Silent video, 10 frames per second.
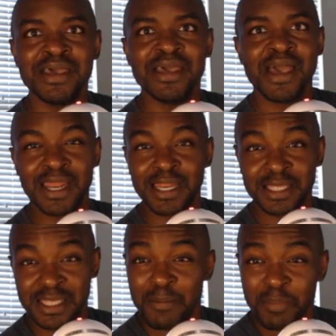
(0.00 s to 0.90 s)
an
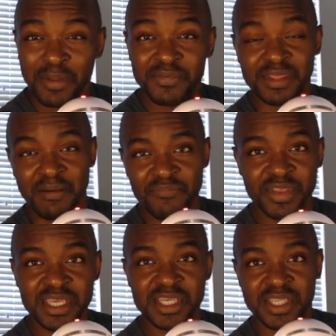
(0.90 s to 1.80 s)
example of
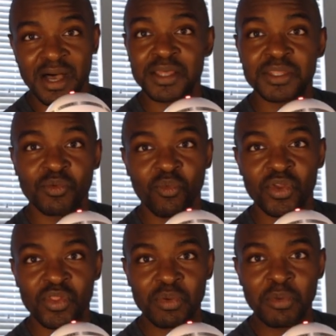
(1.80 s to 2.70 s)
something he does in
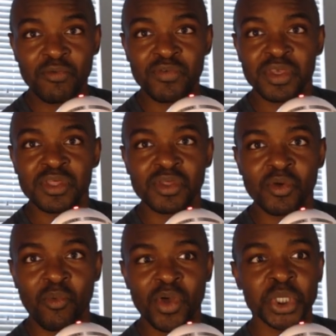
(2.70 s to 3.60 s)
one of the movies,
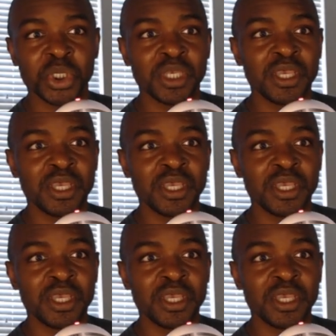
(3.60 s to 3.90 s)
which